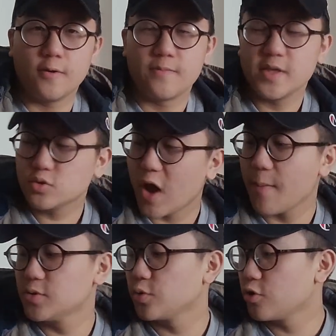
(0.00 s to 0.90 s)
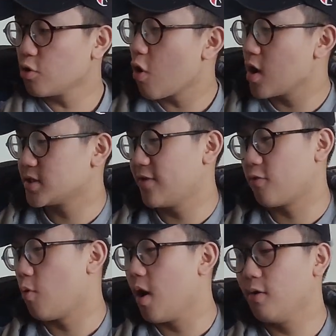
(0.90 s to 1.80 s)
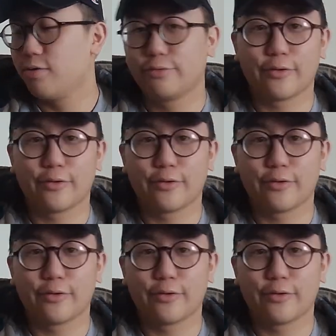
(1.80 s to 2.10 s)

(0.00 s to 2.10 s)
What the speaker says: This is what happens when you don't go outside for a while.